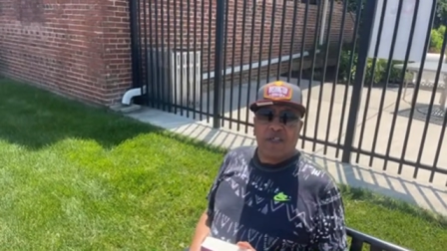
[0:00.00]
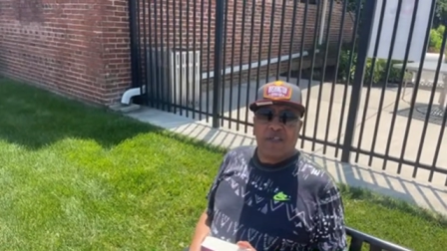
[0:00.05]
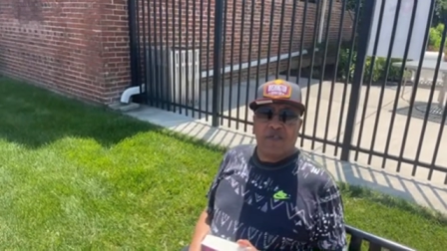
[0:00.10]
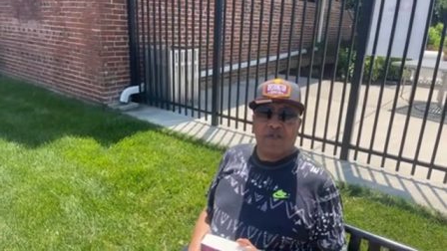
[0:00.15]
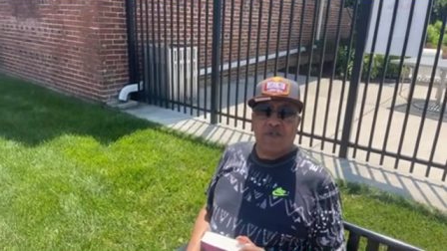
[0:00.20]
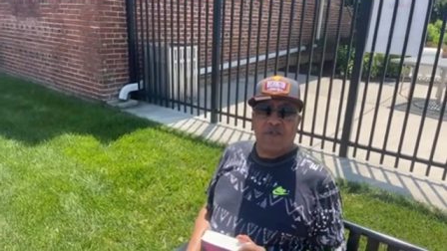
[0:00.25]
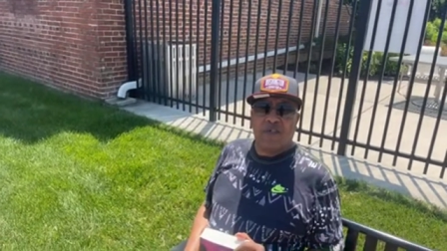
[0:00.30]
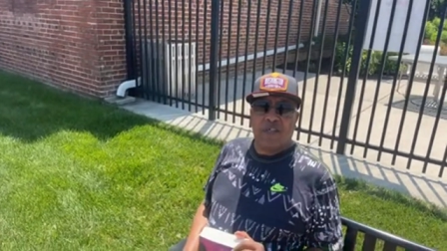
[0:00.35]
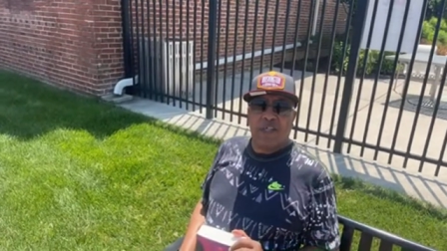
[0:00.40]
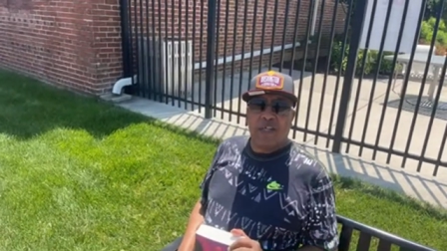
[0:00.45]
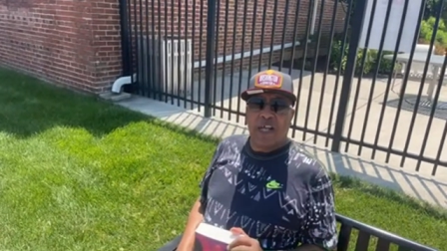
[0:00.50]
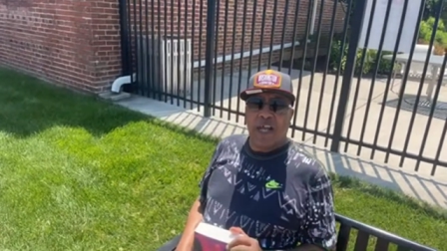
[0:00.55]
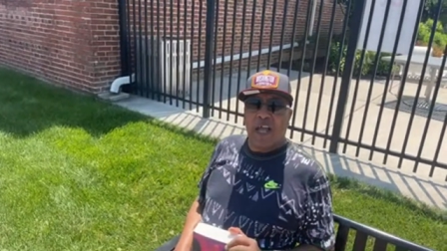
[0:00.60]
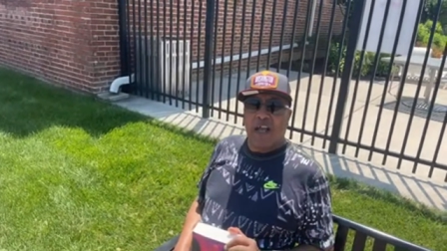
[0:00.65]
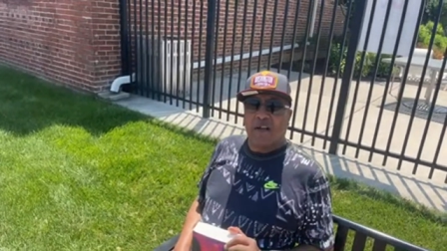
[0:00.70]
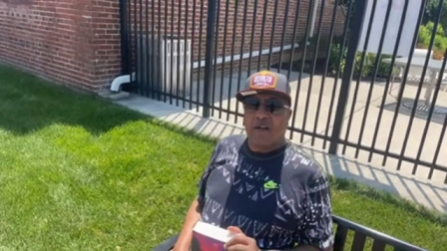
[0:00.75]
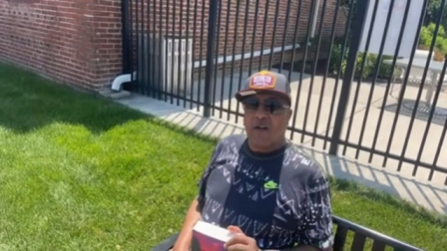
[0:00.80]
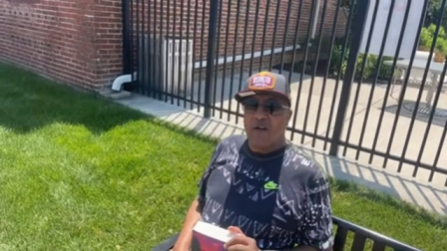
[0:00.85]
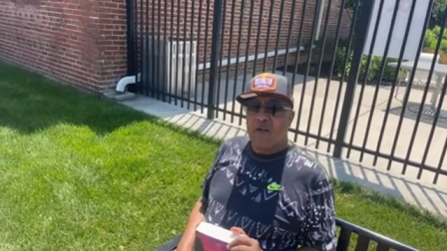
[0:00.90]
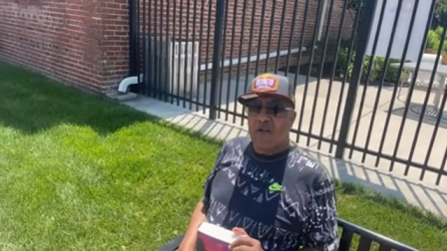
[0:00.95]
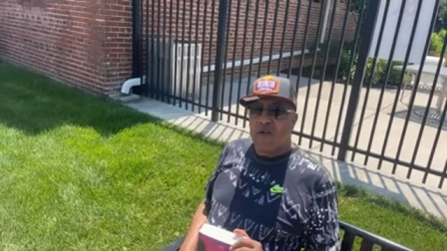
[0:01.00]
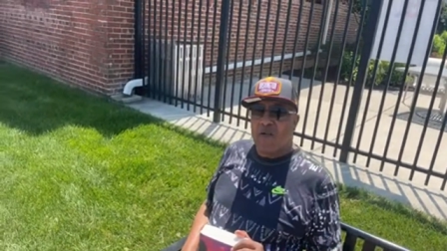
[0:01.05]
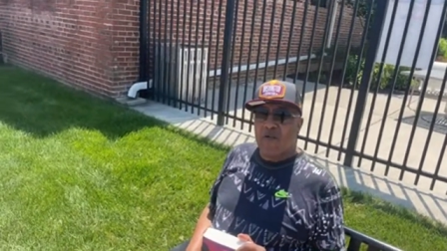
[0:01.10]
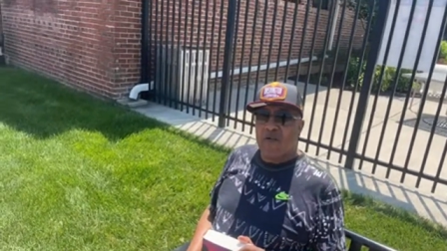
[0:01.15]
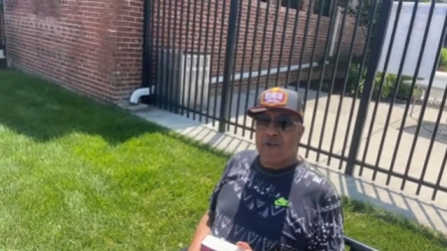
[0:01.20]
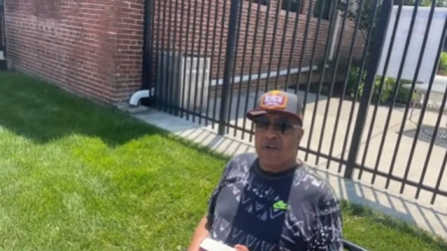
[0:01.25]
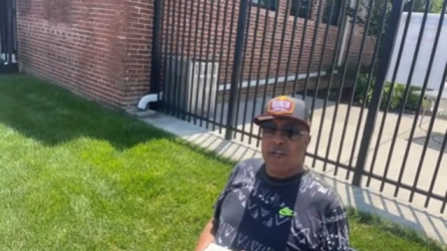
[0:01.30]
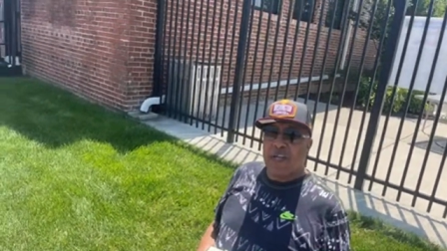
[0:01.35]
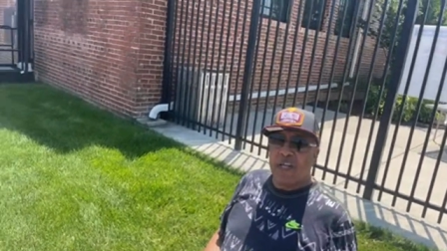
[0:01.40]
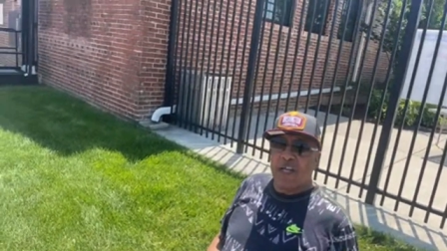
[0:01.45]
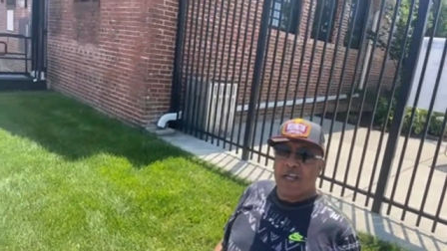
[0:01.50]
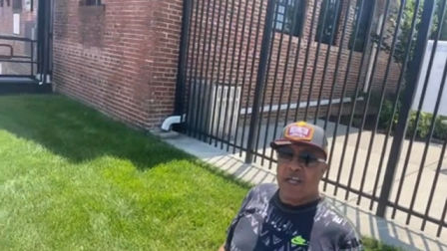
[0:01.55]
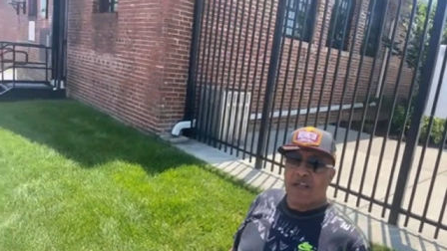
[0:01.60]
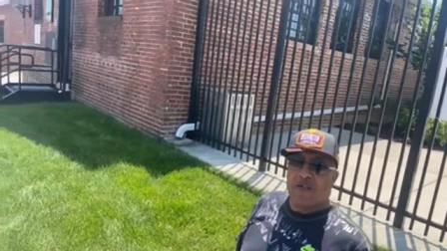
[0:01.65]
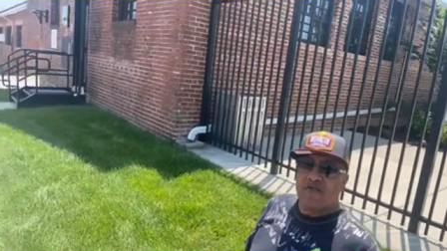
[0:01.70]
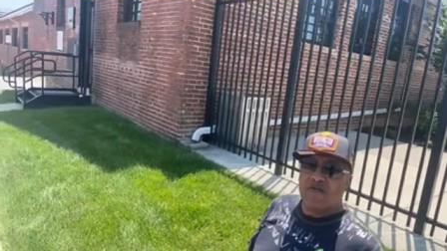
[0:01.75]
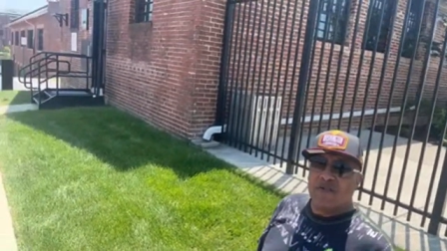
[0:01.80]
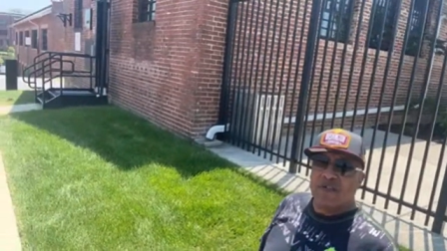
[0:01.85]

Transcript: you could get alcohol there, you